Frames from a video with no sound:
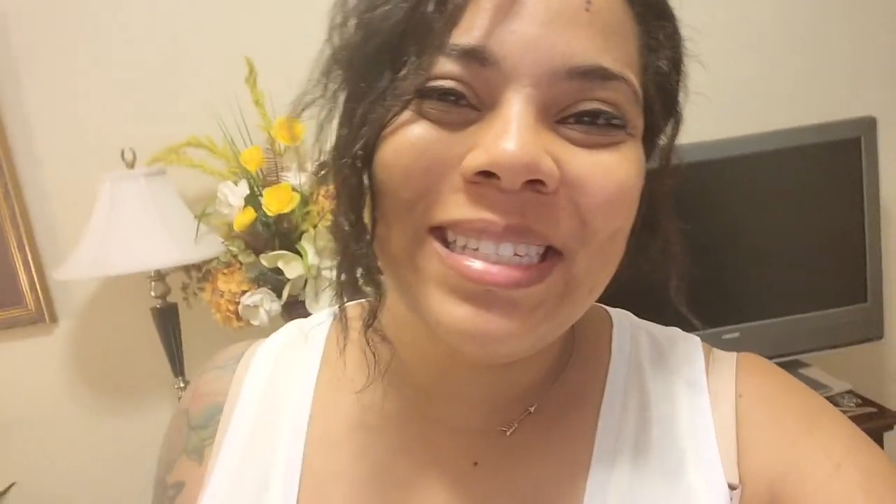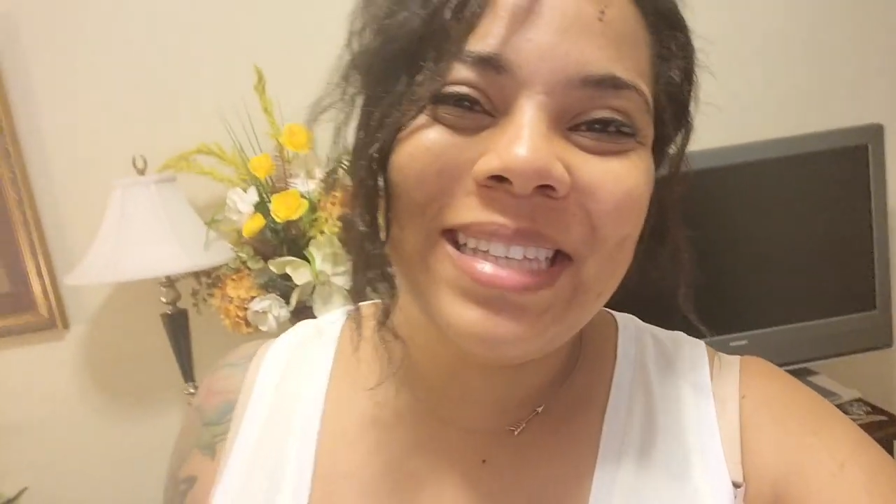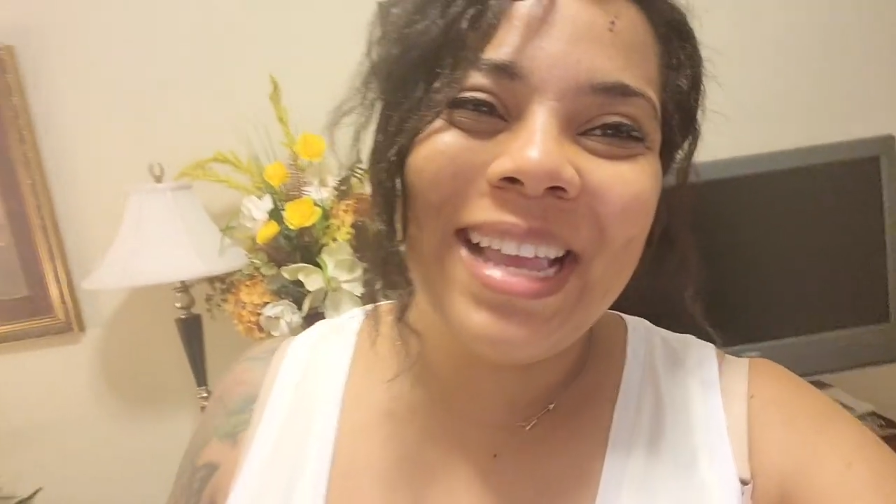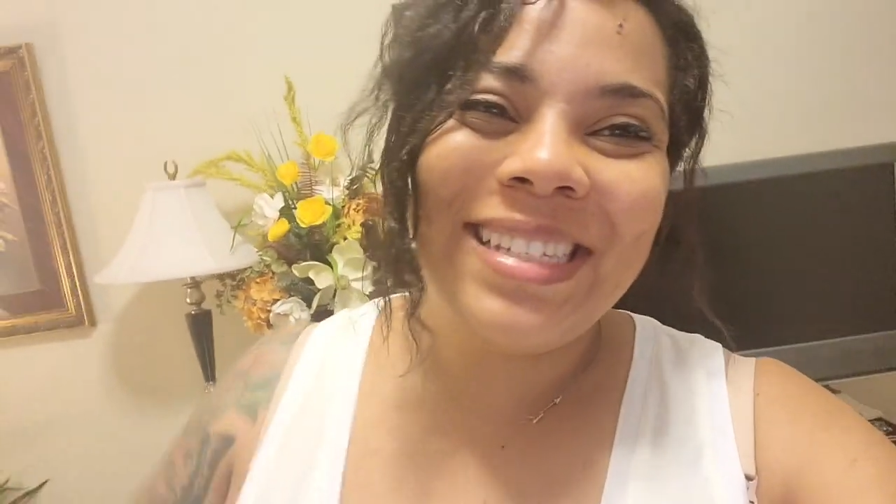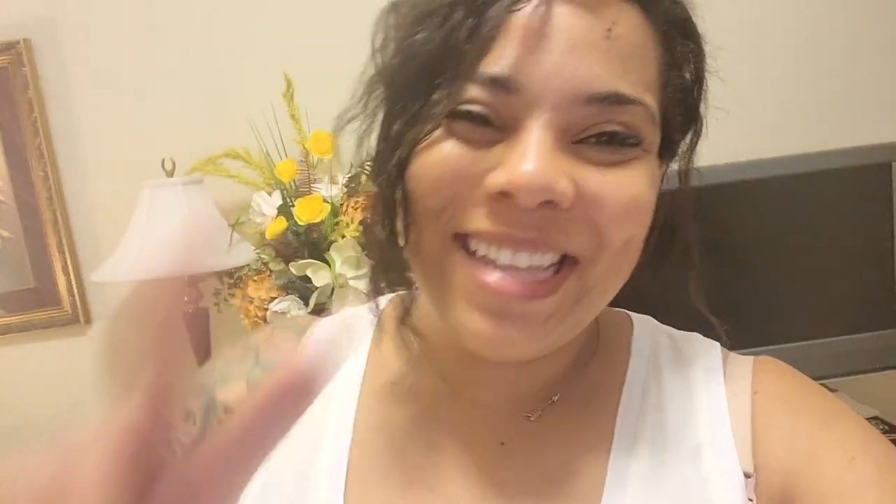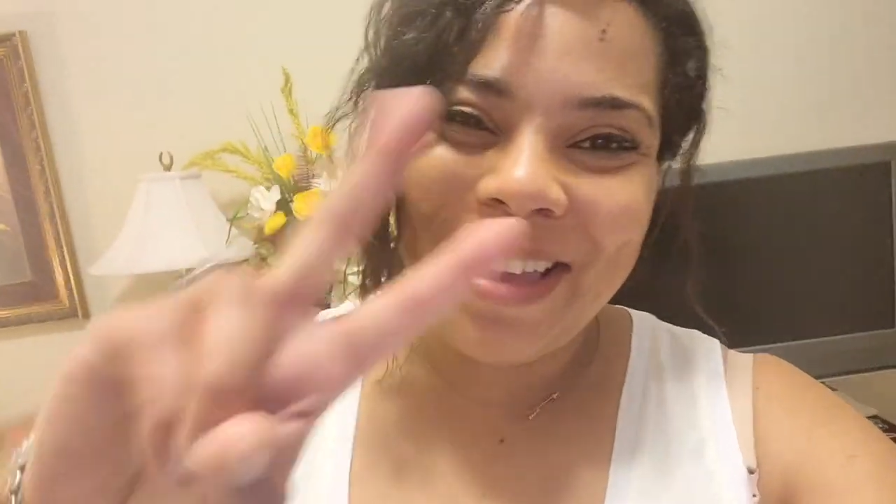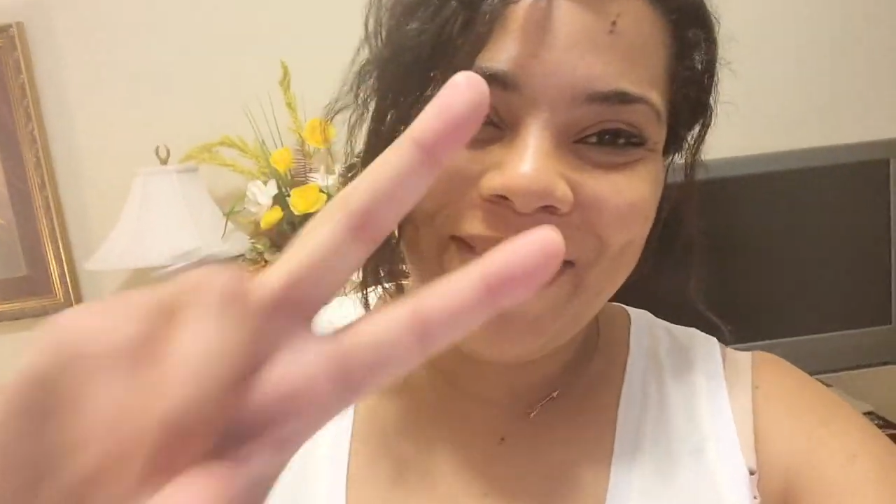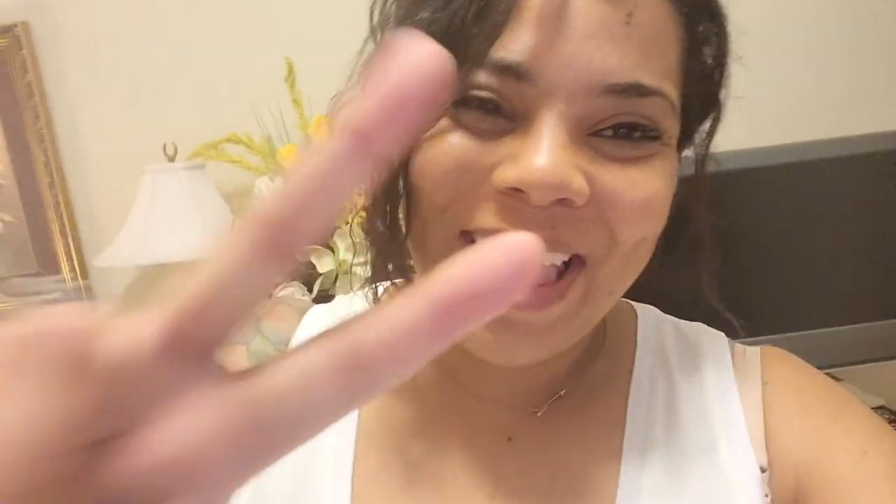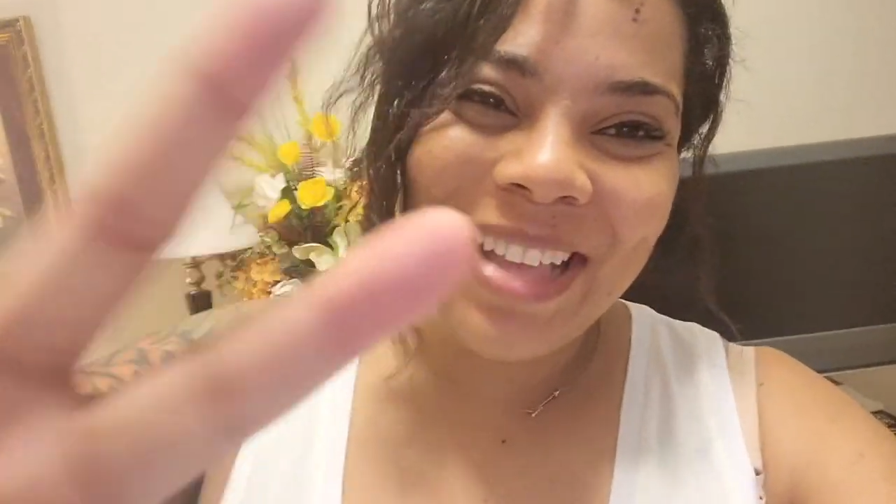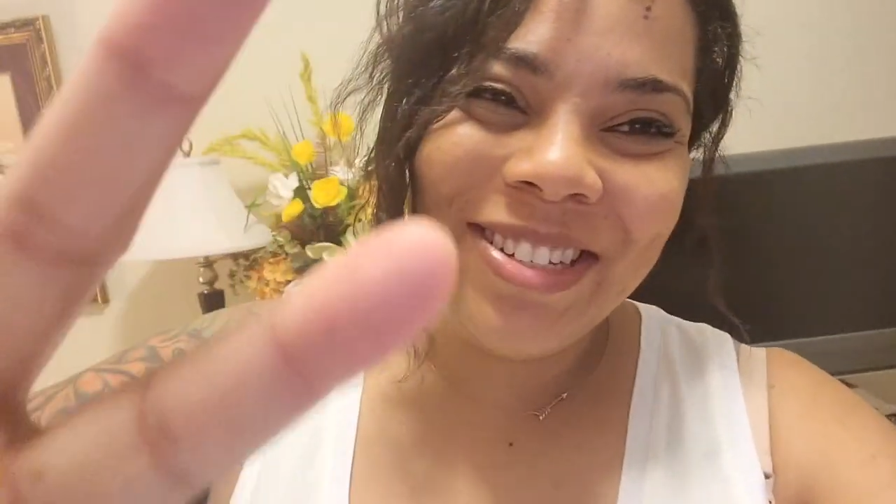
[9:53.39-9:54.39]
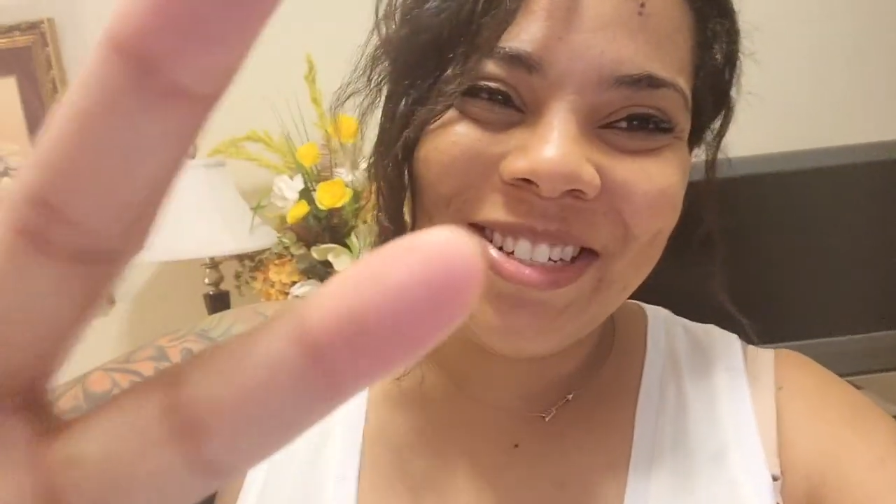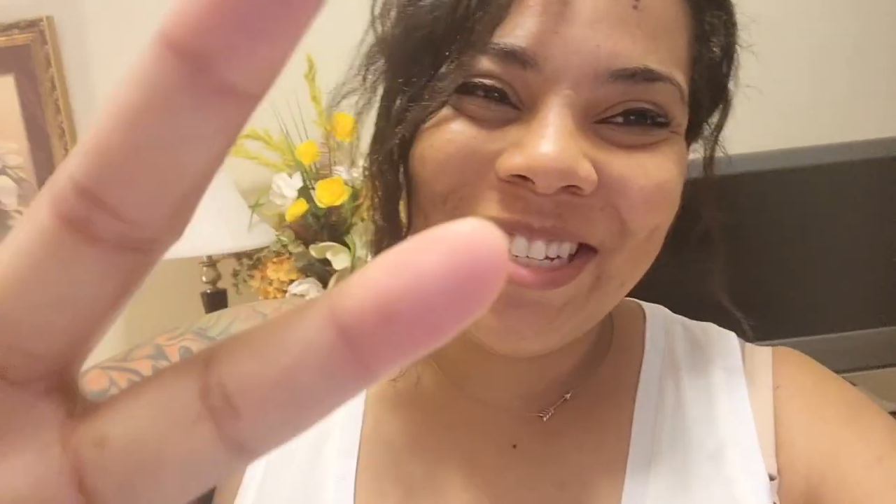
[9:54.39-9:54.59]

Stay safe and